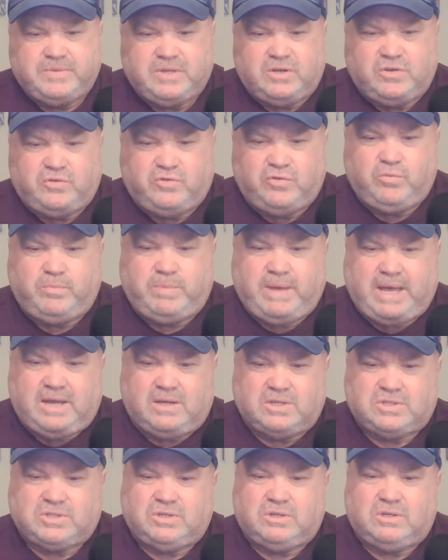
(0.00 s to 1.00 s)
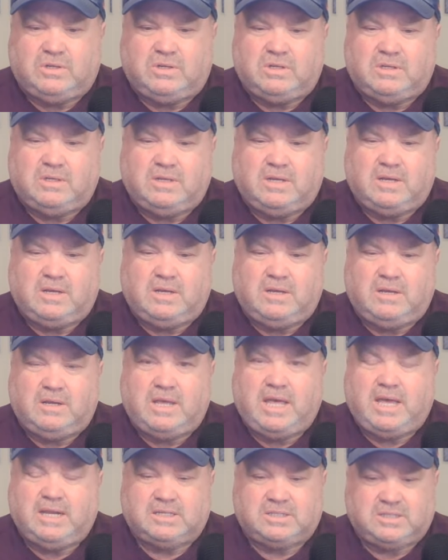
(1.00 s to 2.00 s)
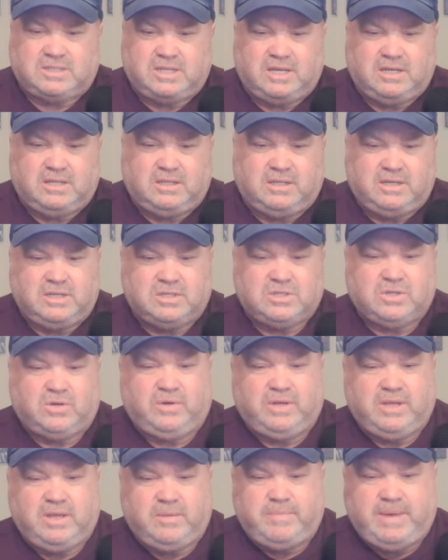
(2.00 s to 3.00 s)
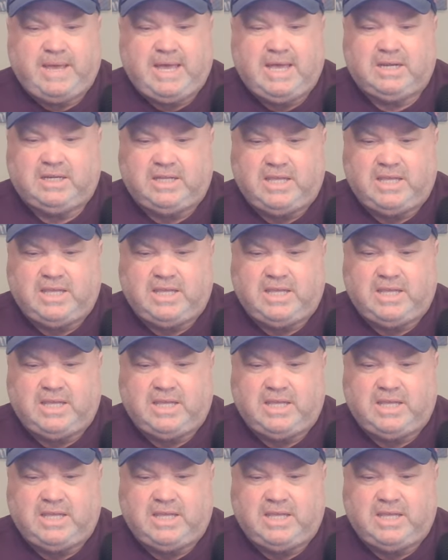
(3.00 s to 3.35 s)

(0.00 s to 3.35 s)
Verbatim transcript: Drew Bowser uh, had a single in his only at bat.